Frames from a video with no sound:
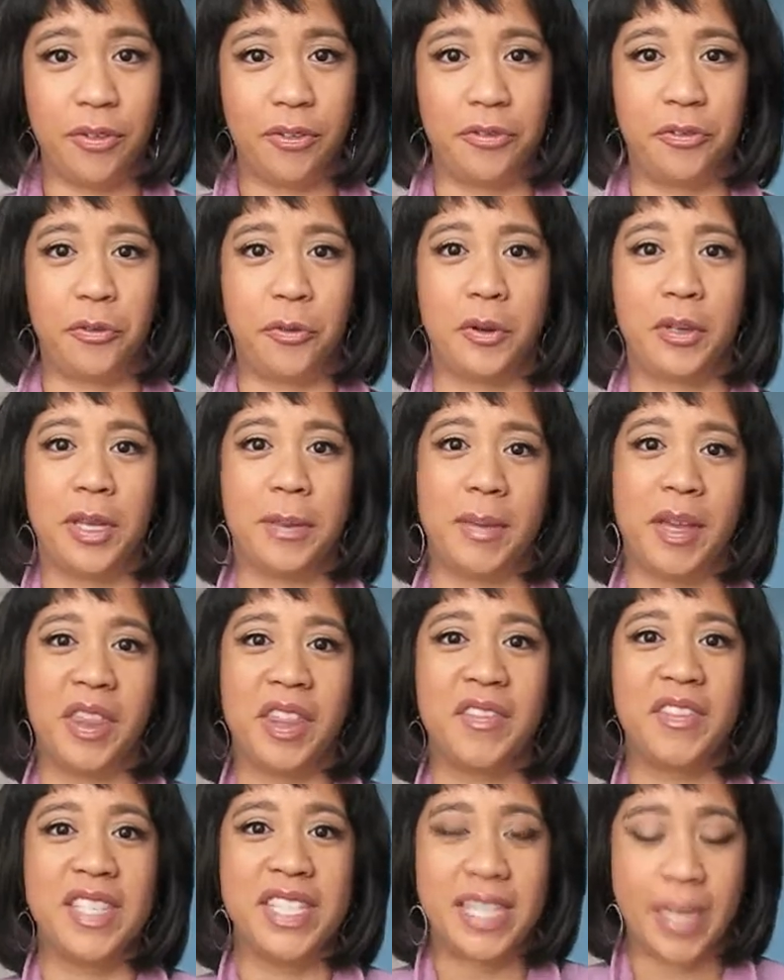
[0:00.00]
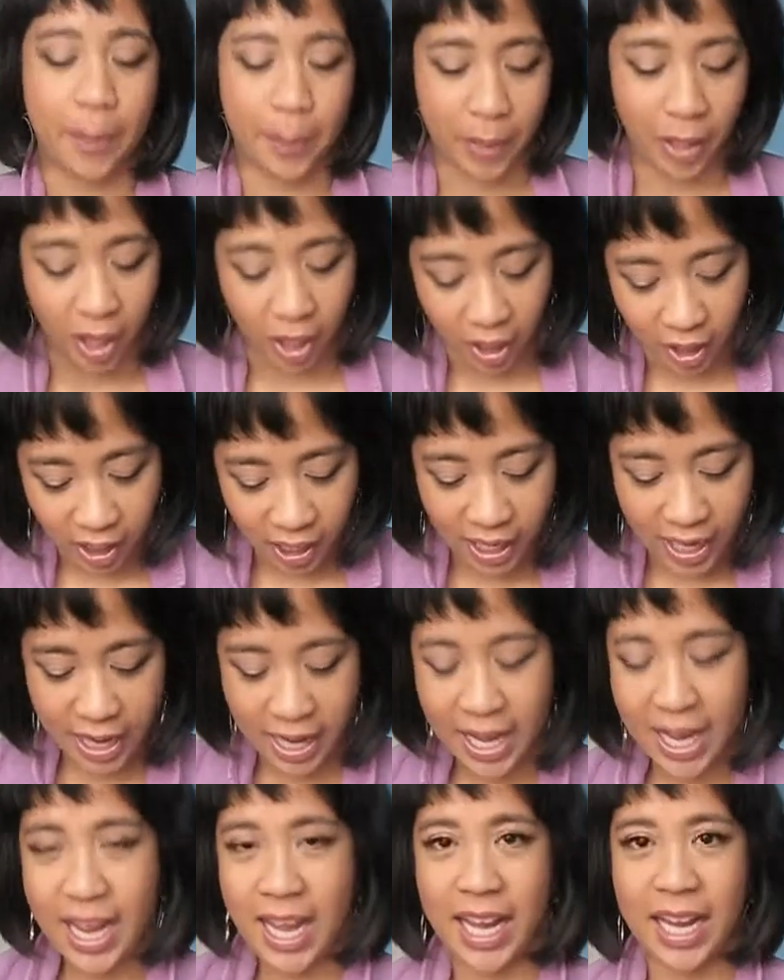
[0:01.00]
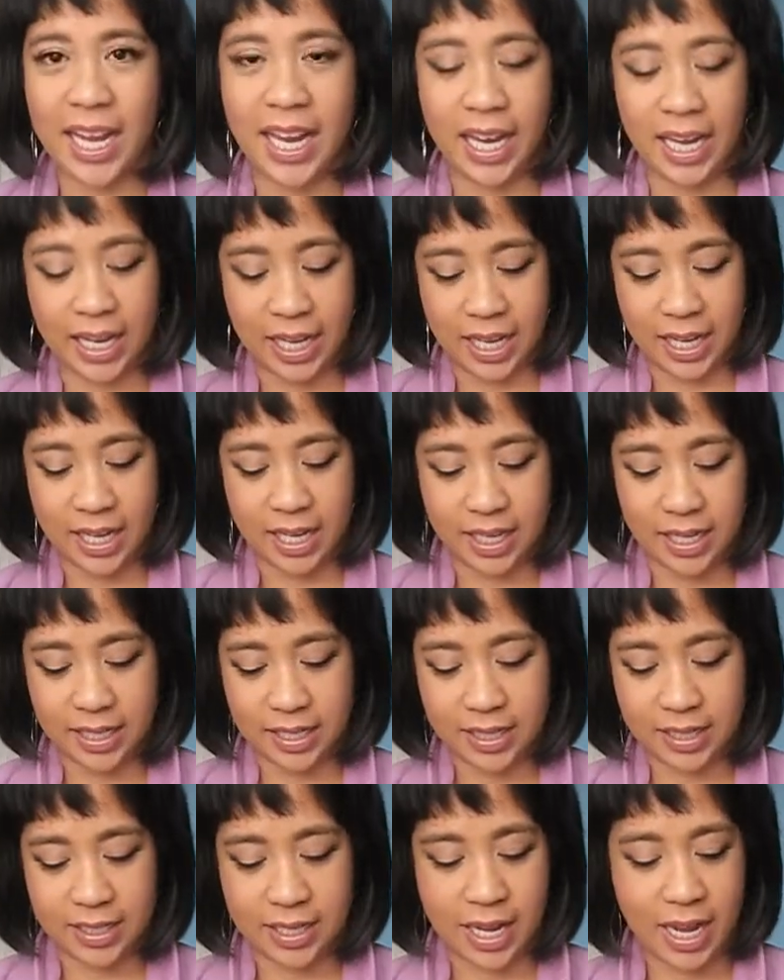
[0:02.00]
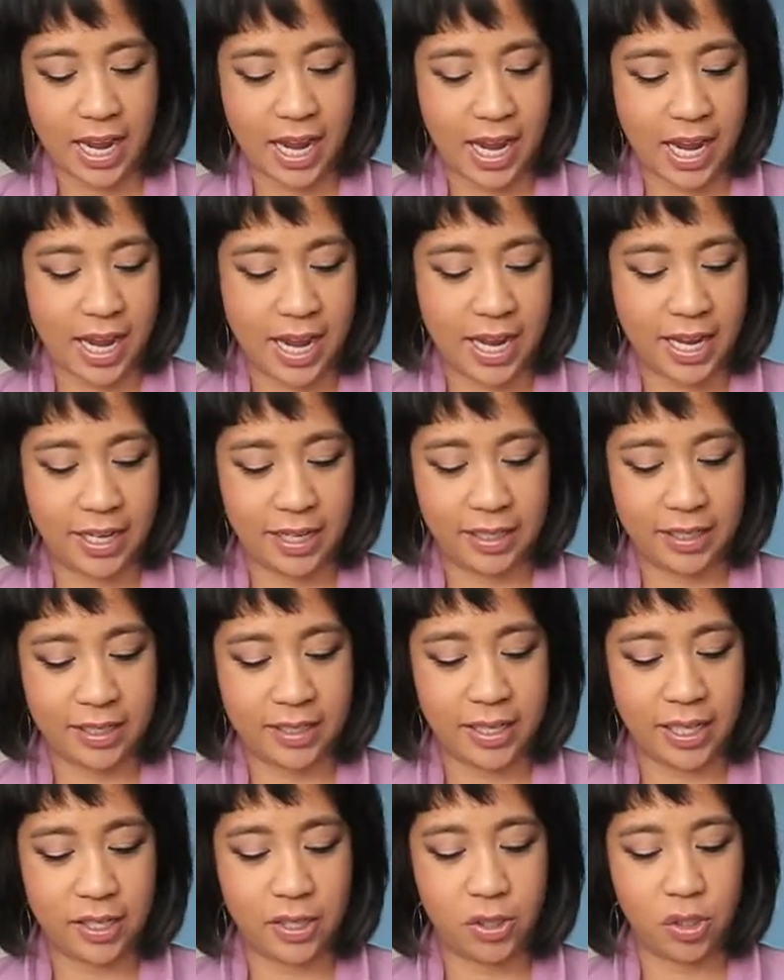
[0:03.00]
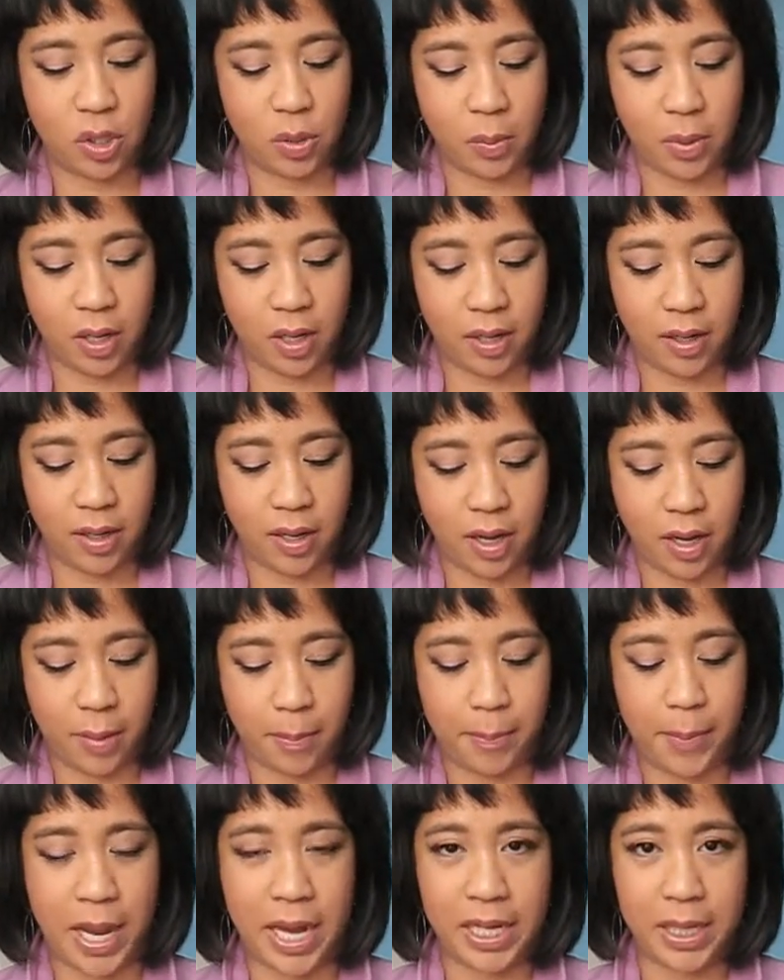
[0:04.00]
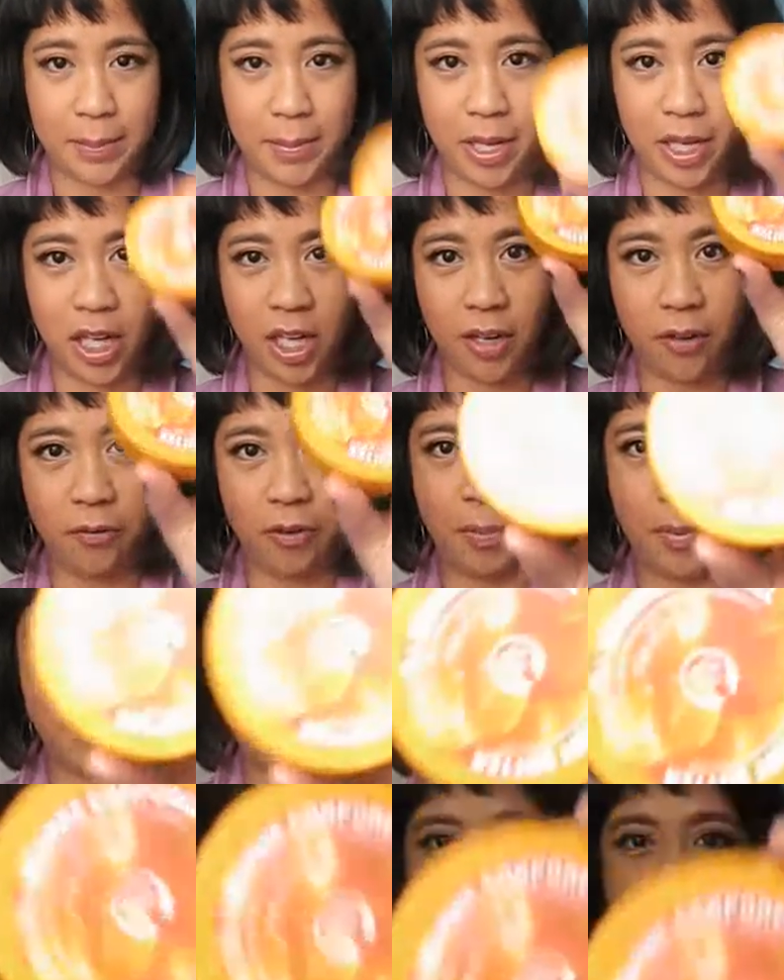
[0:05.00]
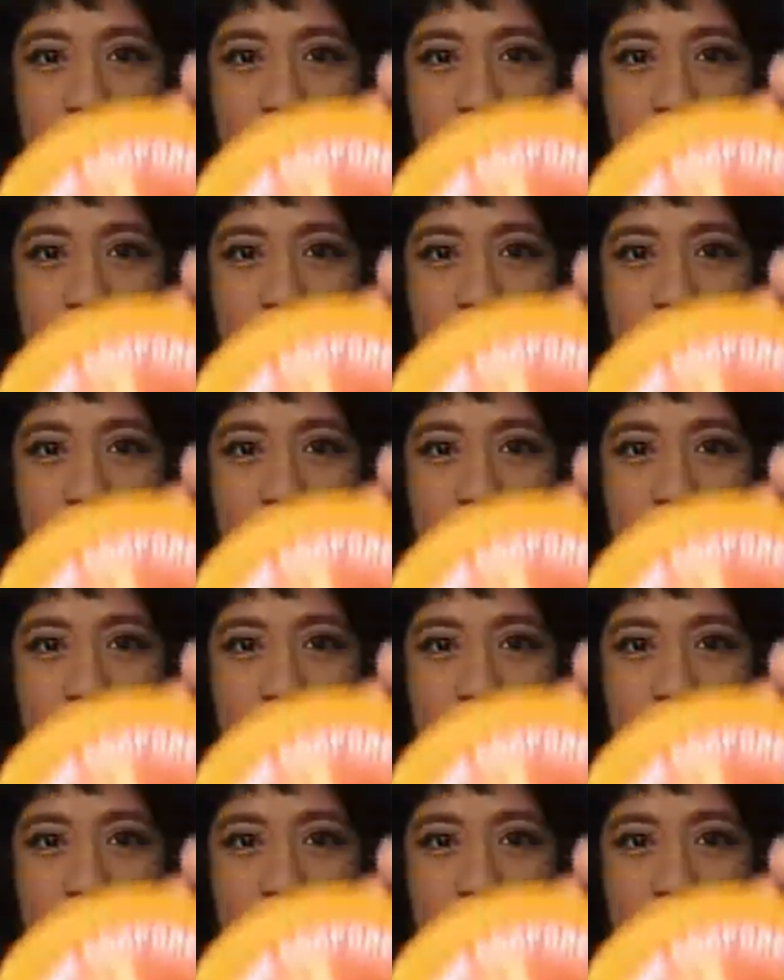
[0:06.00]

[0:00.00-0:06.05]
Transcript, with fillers: for the month of December, and it is a Satsuma body butter from the Body